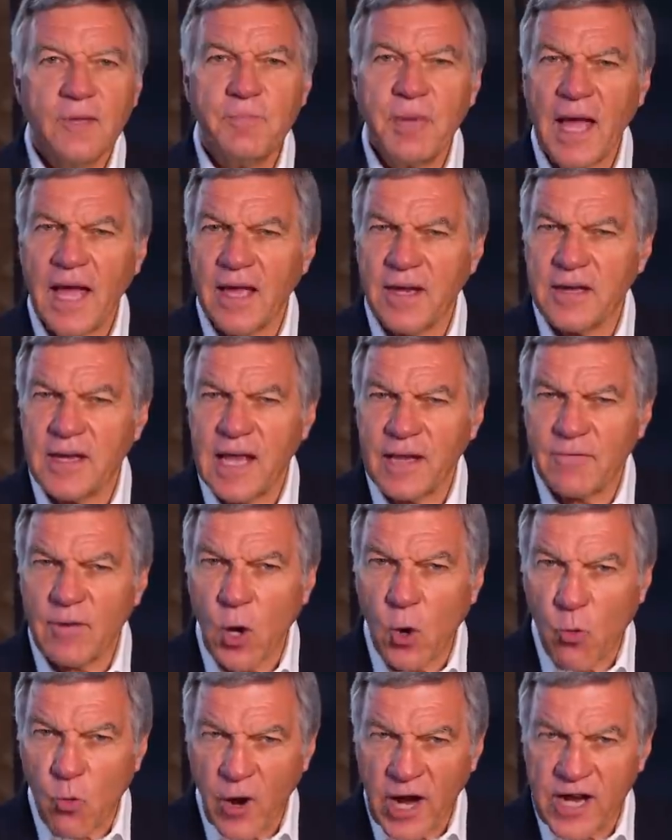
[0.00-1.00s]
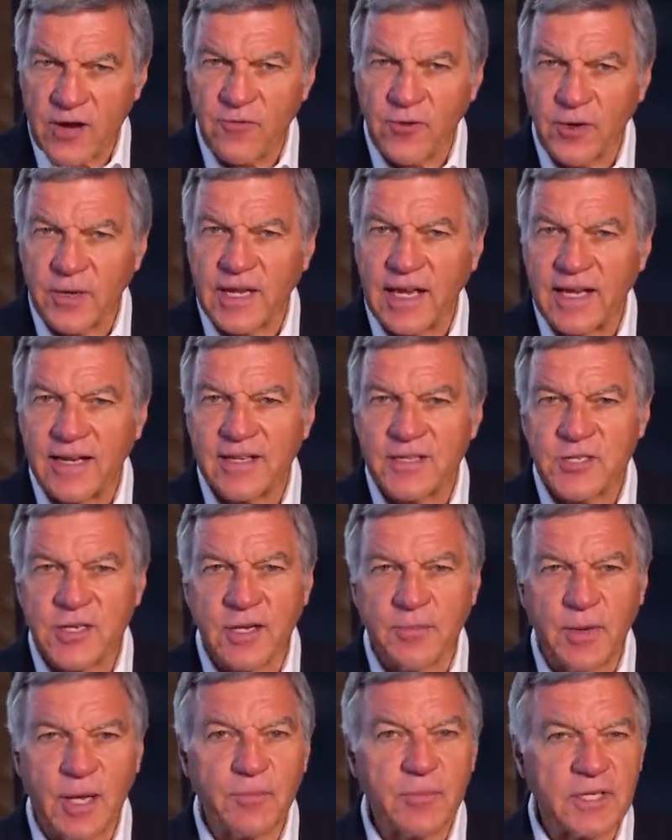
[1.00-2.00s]
Pat never wavered in his
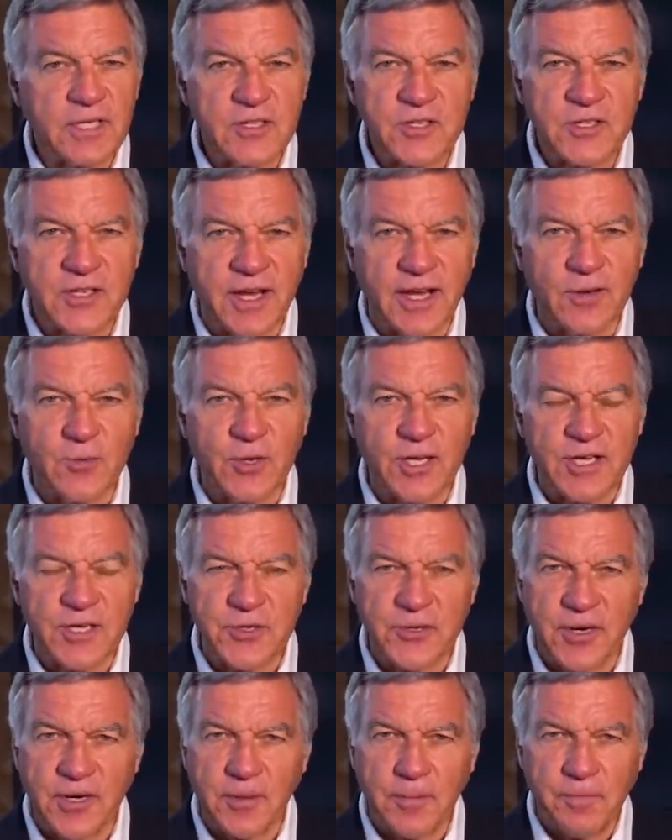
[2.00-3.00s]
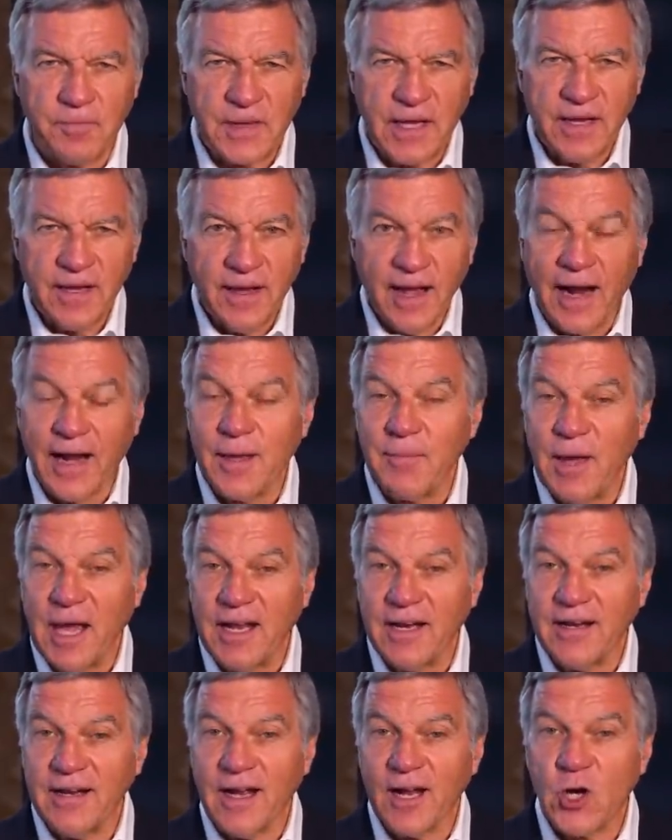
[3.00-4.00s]
commitment to stand with Israel, and he
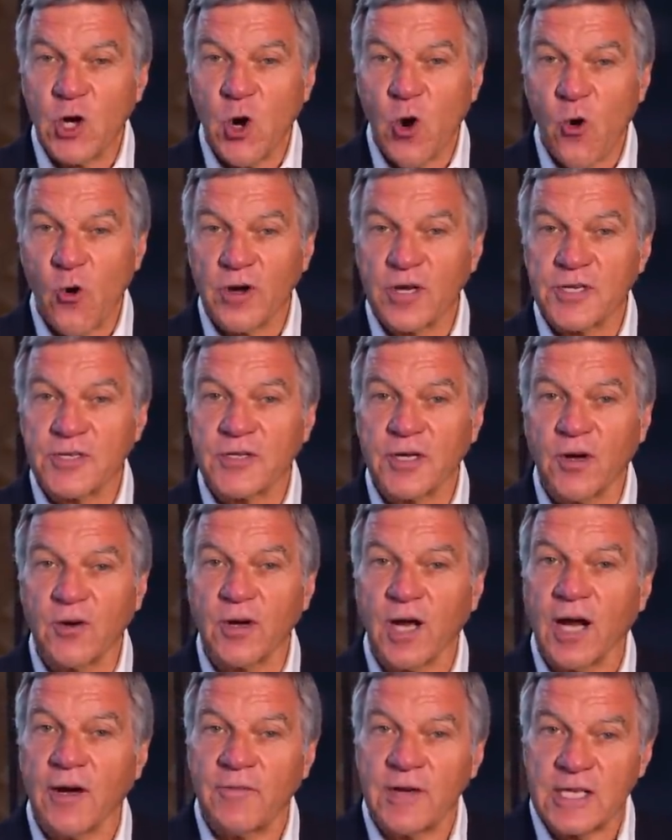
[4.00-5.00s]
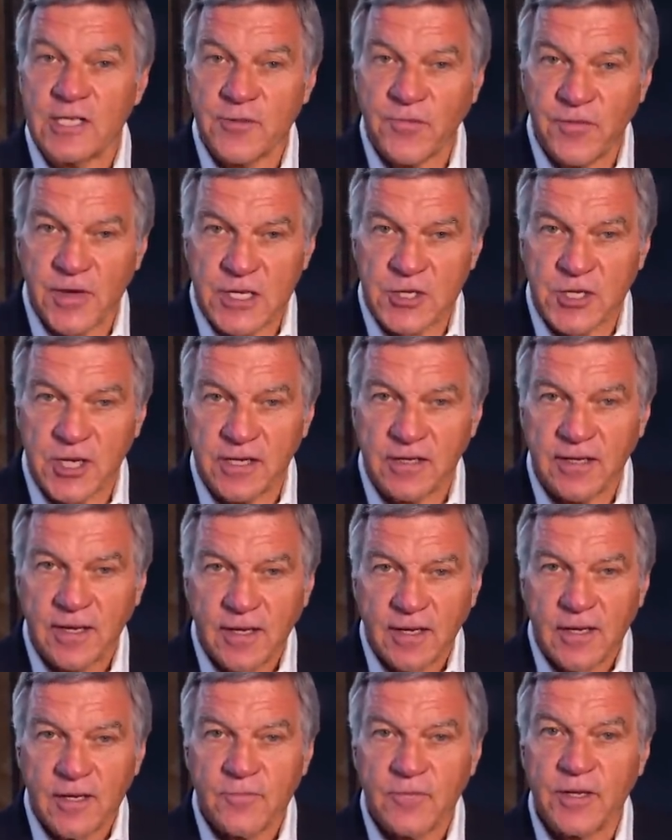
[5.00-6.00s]
made it a cornerstone of his vision
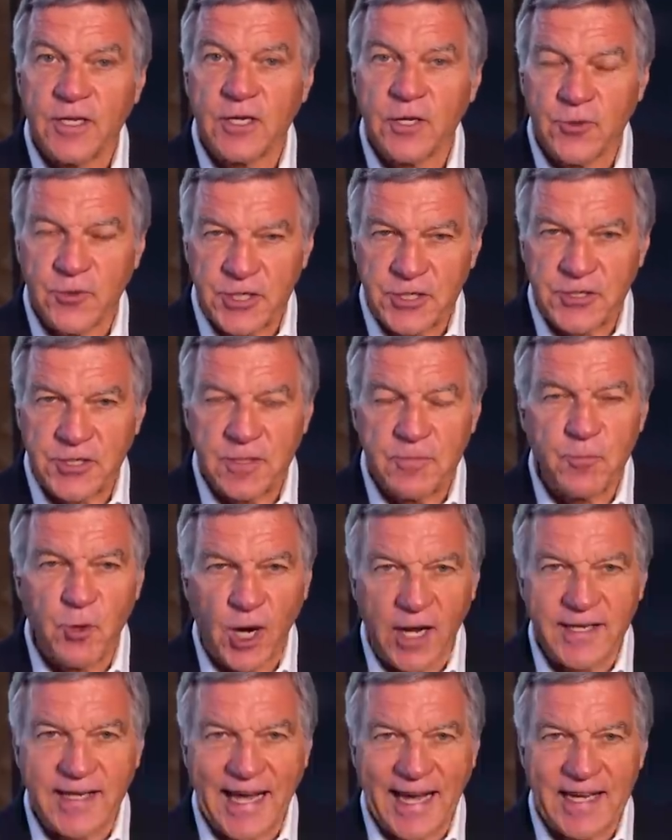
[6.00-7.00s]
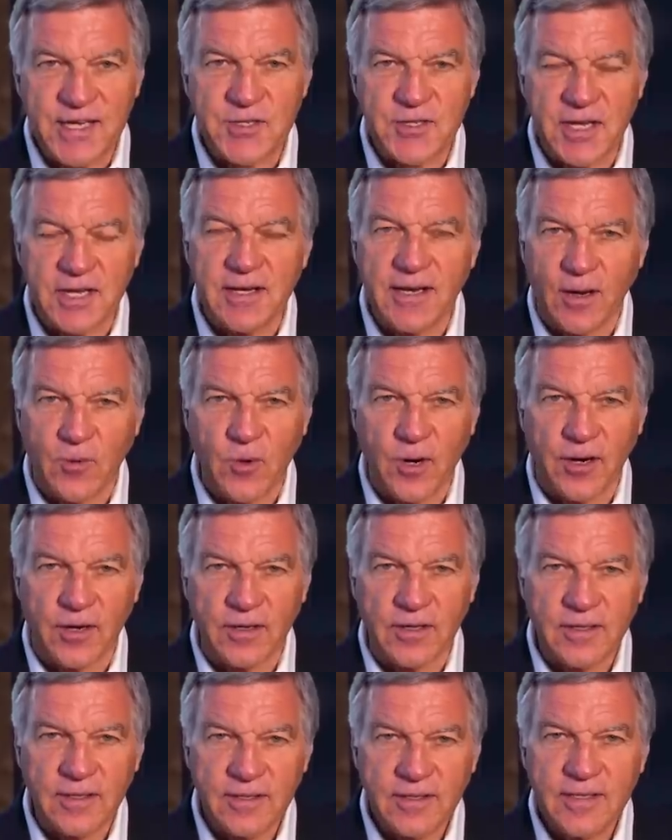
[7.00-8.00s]
for the Christian Broadcasting
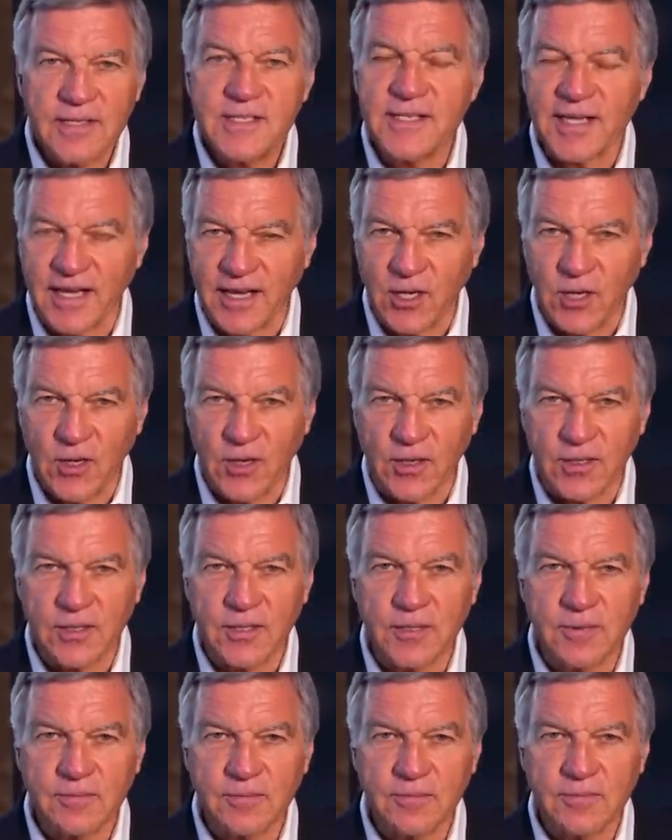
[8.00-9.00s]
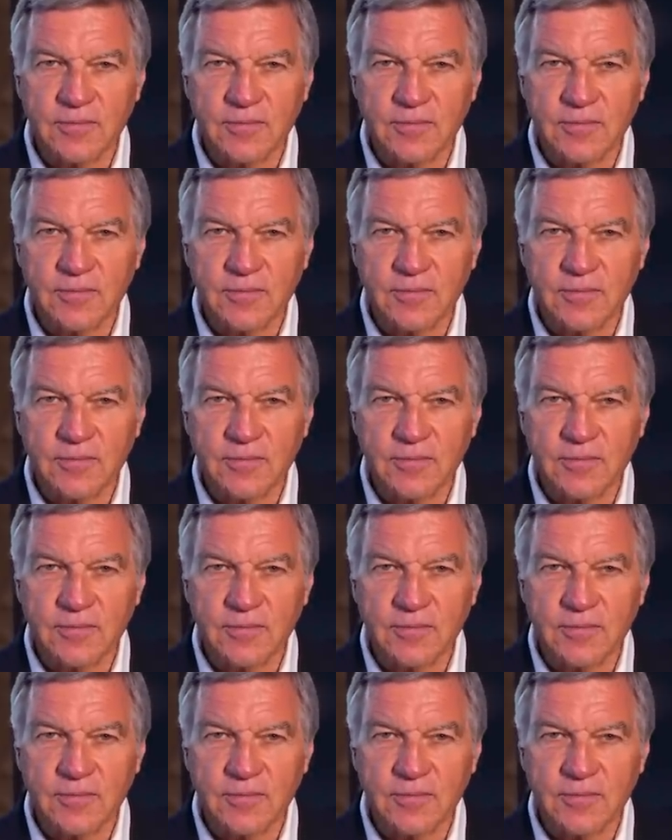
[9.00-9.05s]
Network. Take a look.